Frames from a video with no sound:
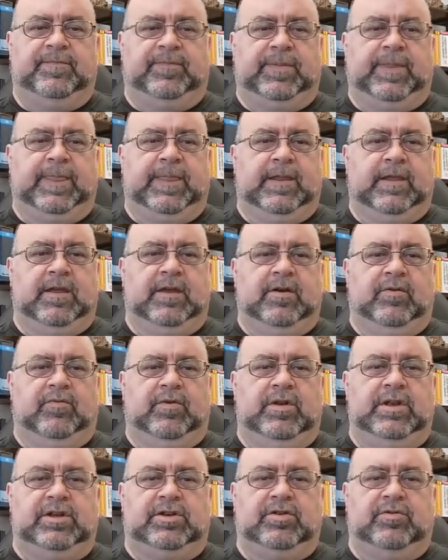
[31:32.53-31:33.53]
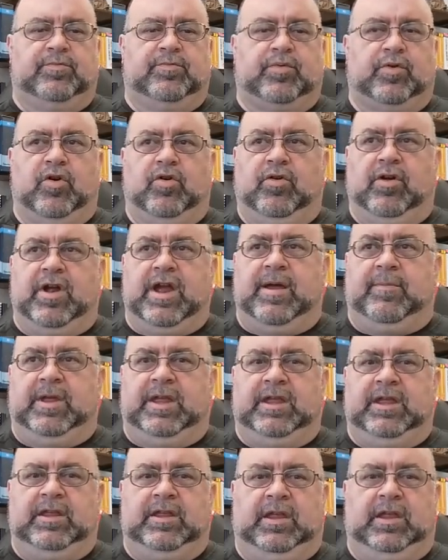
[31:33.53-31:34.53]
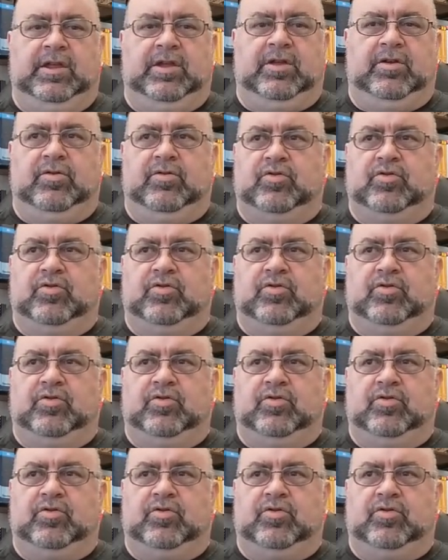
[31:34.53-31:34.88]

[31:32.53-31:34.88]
when you do programming, you shut